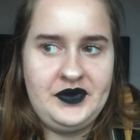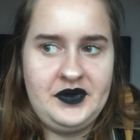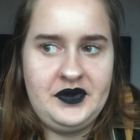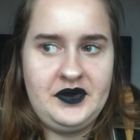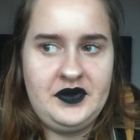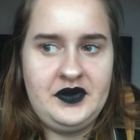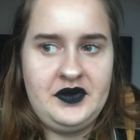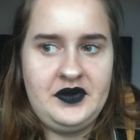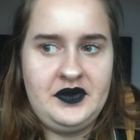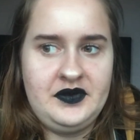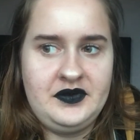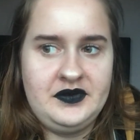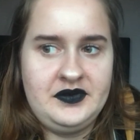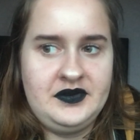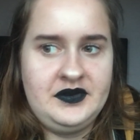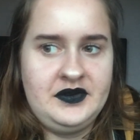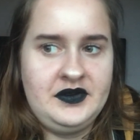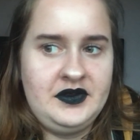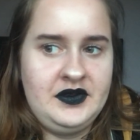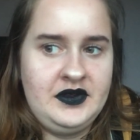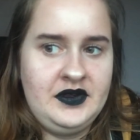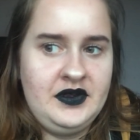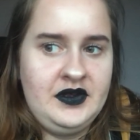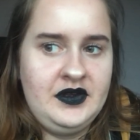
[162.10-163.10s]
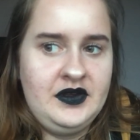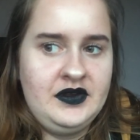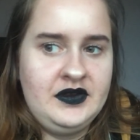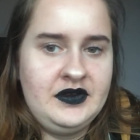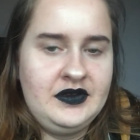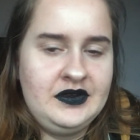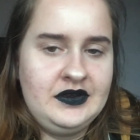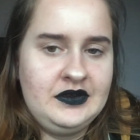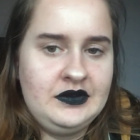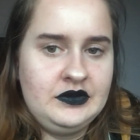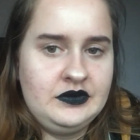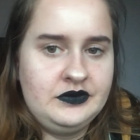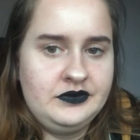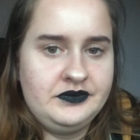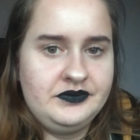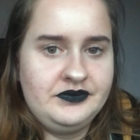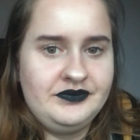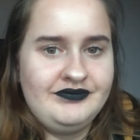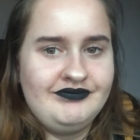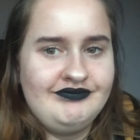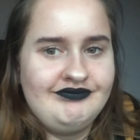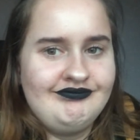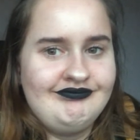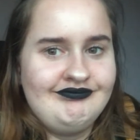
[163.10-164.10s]

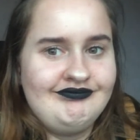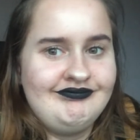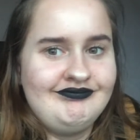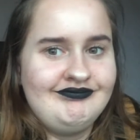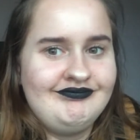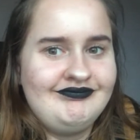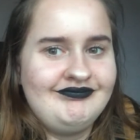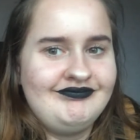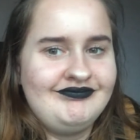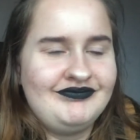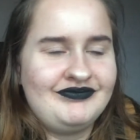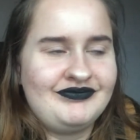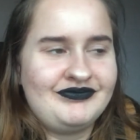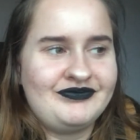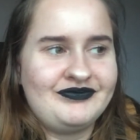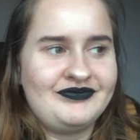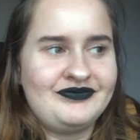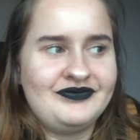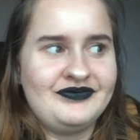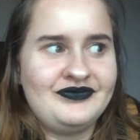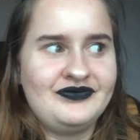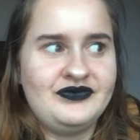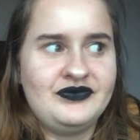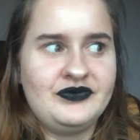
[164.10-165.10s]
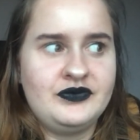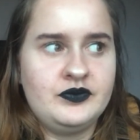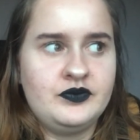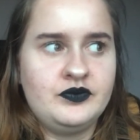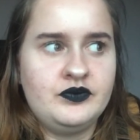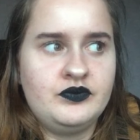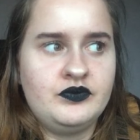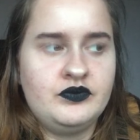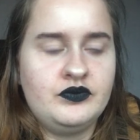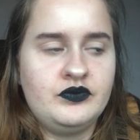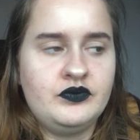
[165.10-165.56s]
No one is speaking in this clip.